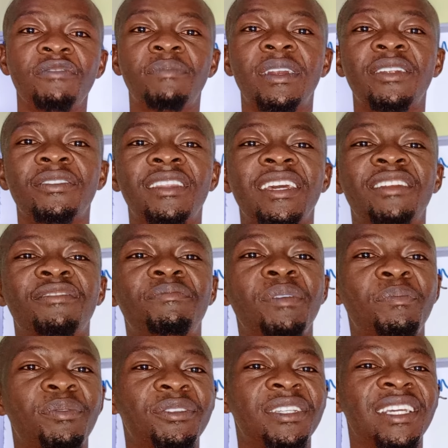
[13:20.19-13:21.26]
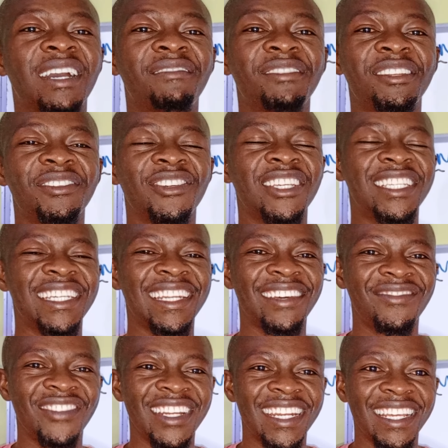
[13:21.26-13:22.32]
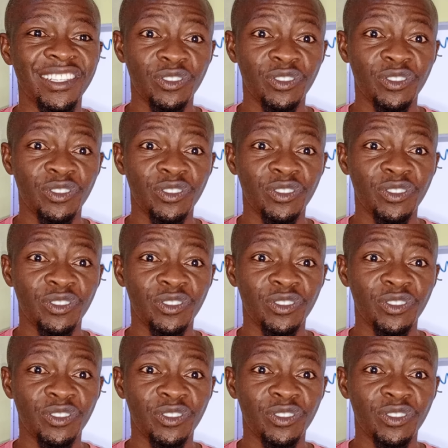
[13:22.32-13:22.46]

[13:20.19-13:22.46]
but not the end of me posting a video each and every day.